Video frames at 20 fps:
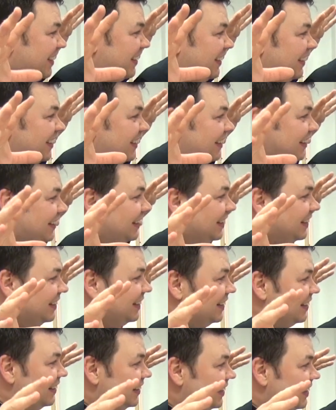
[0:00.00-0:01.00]

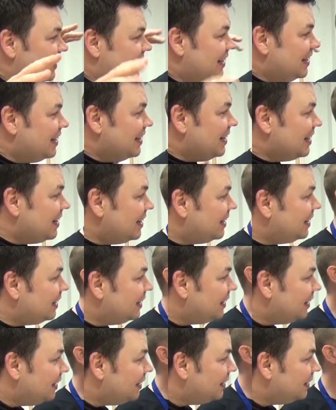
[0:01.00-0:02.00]

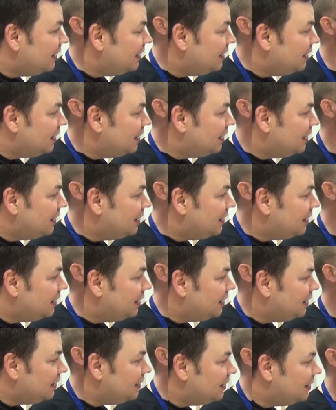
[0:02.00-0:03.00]

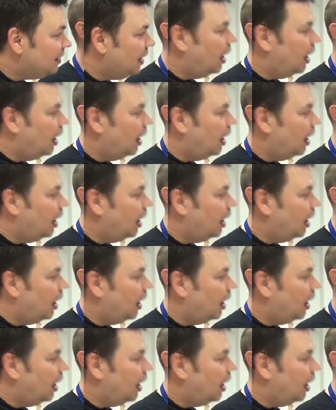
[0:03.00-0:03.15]
No words are spoken by the person on screen.